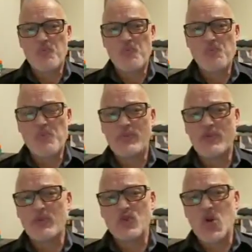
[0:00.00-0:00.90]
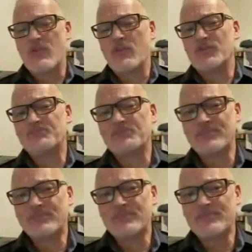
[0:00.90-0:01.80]
Made people travel
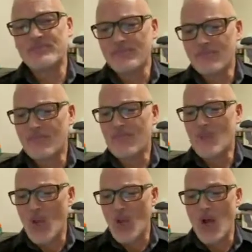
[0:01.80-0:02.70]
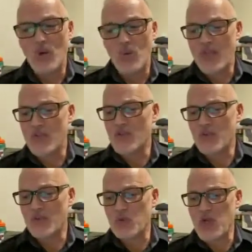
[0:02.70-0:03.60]
a long ways.
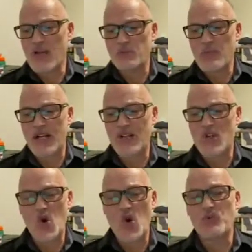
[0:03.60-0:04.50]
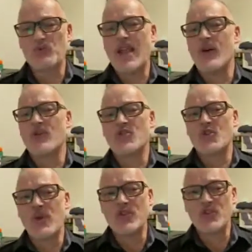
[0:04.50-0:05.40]
People traveled back to their hometowns to
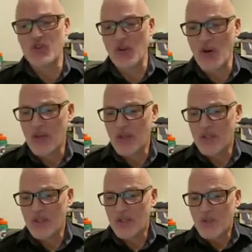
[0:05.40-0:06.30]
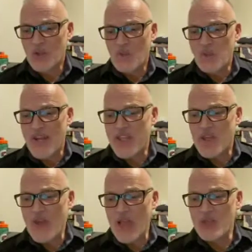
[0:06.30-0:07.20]
register. Many came
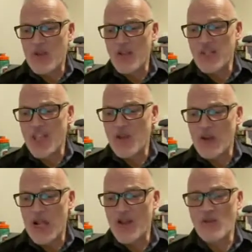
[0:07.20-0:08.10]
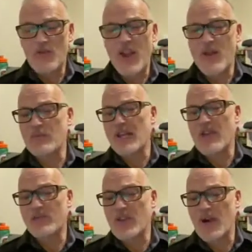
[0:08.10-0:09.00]
back to Bethlehem but had no family
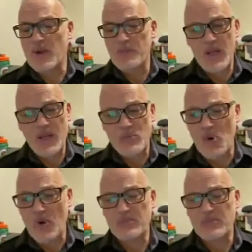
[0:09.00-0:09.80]
left there anymore.